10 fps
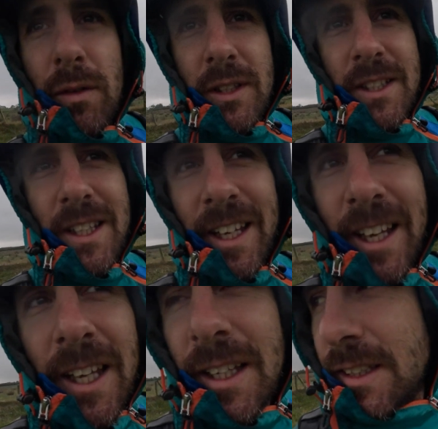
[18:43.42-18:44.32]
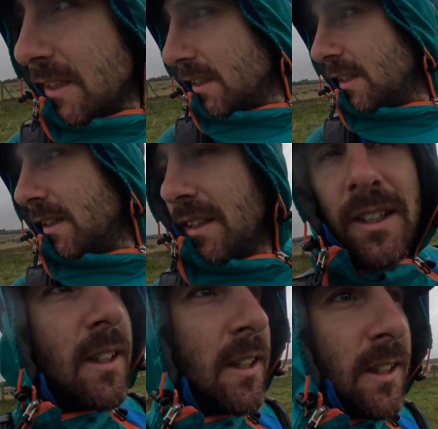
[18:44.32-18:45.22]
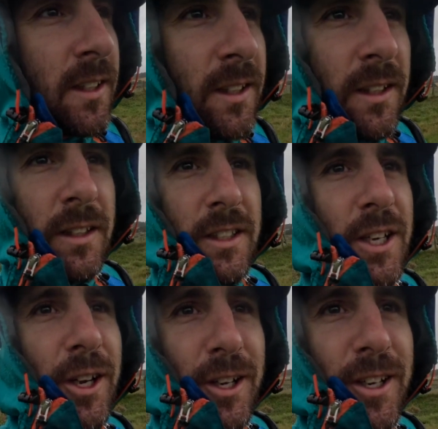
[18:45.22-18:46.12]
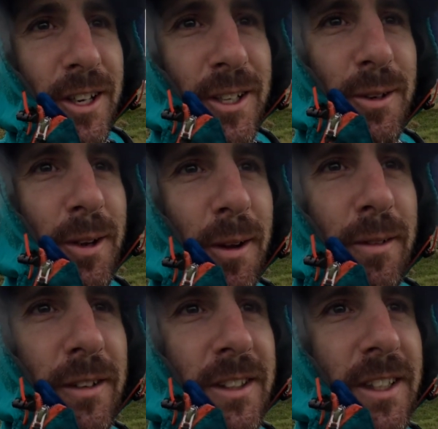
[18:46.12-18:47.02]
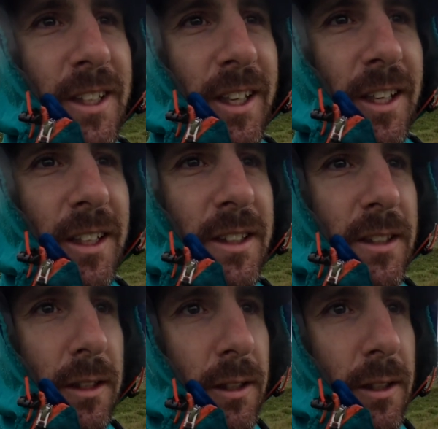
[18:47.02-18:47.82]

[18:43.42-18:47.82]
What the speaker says: and see the geese? Should we go over and see the geese?